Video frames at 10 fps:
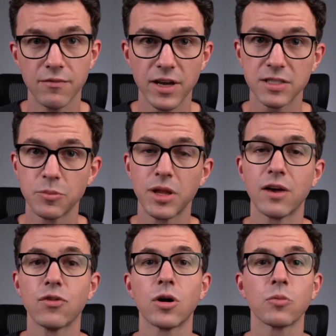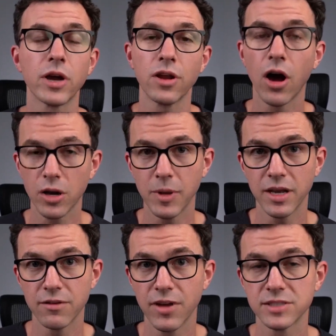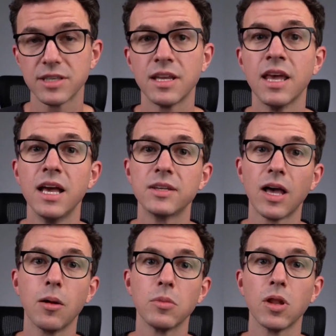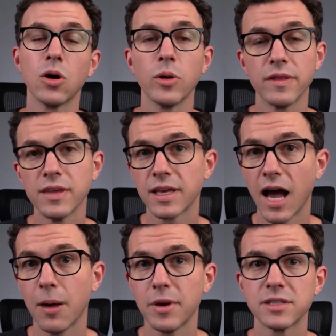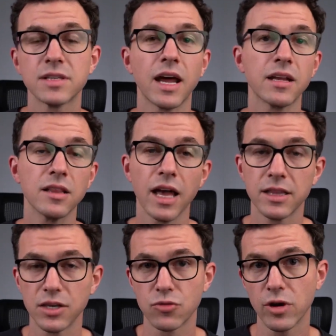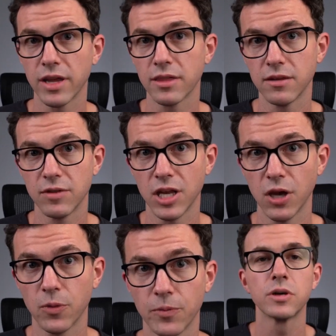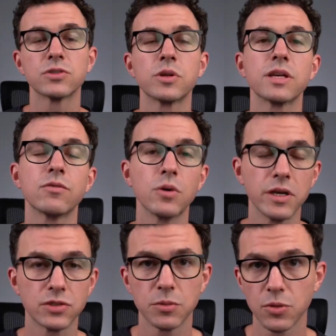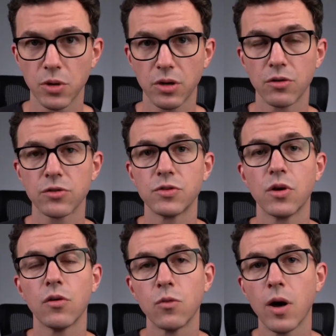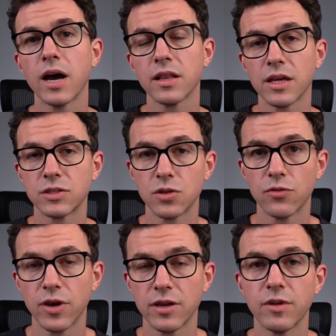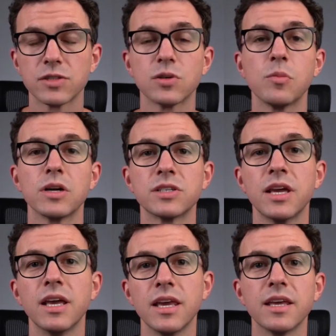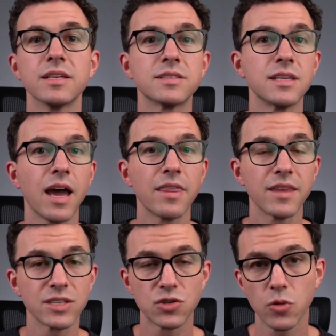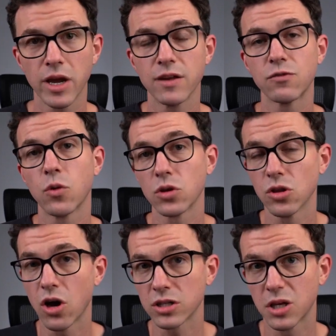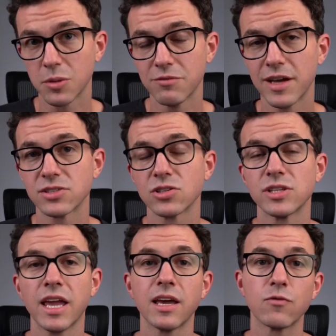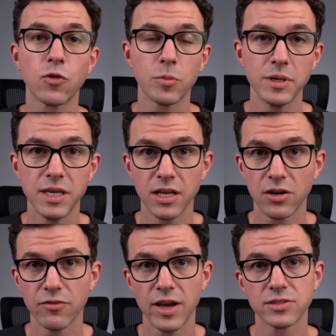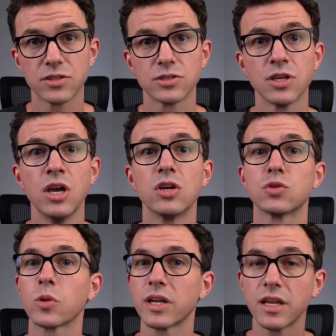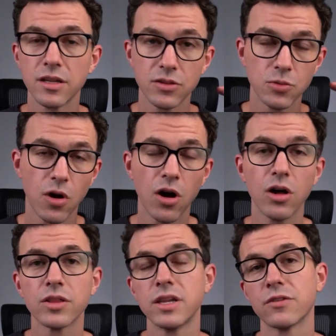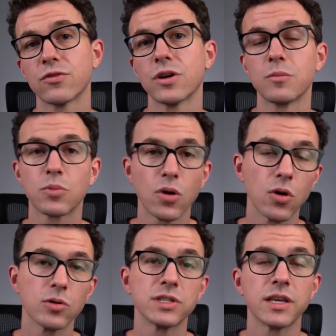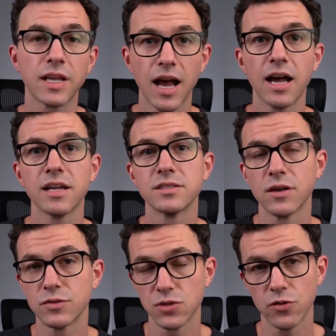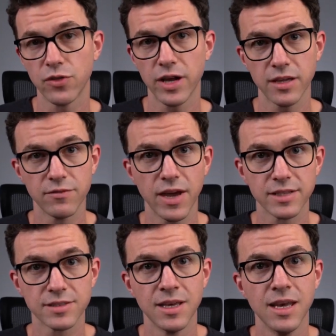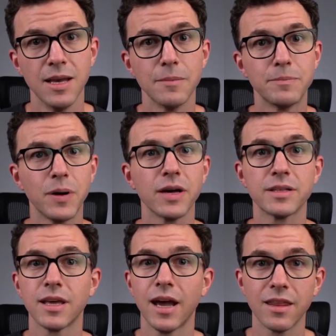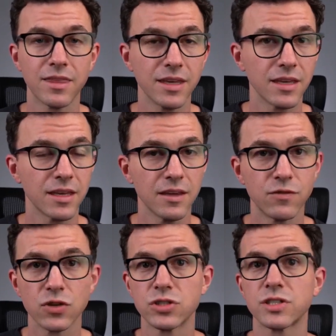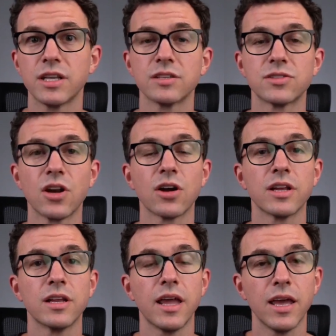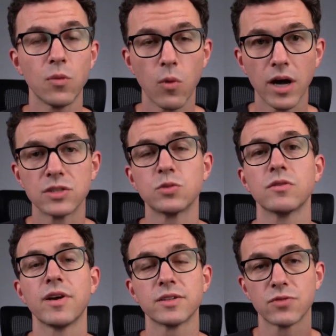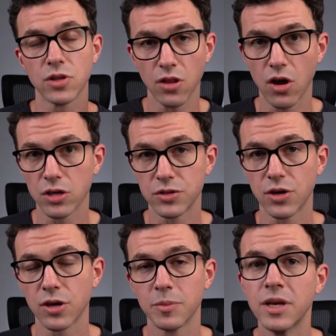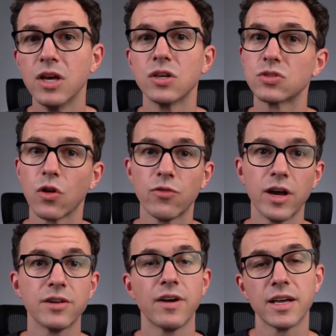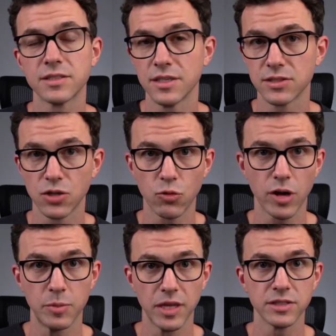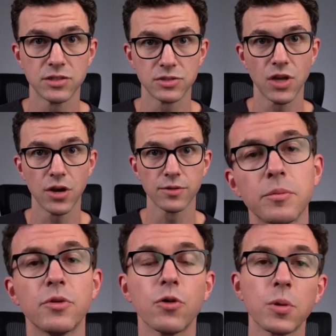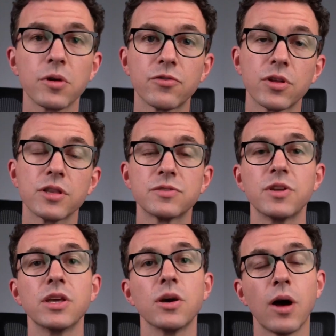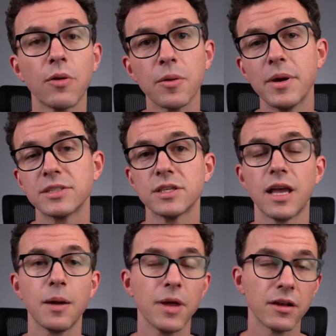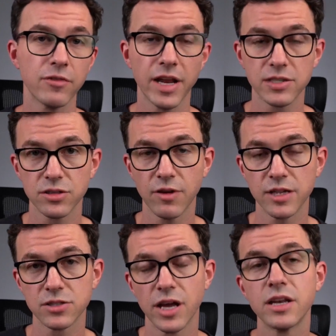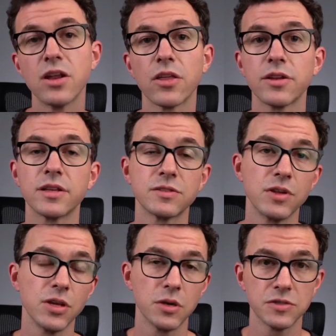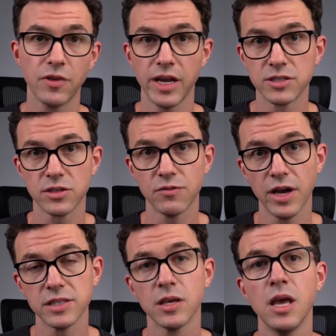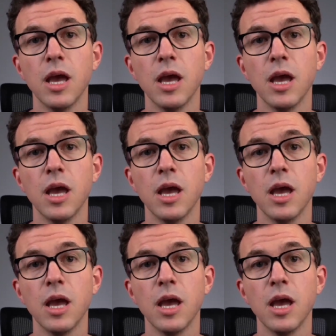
investing platform, write automated investing down below in the comments and I'd gladly create the video. So to give you a super quick overview of why I like SoFi Invest so much is I think it's great for long-term investors and for beginner investors. So we're going to get into all the different pros and cons of SoFi Invest. But I think if you're just getting started and want to invest for the long term, SoFi Invest is a great place to start. Before we go further in this video, I wanna mention I'm not a financial advisor and nothing in this video is financial advice.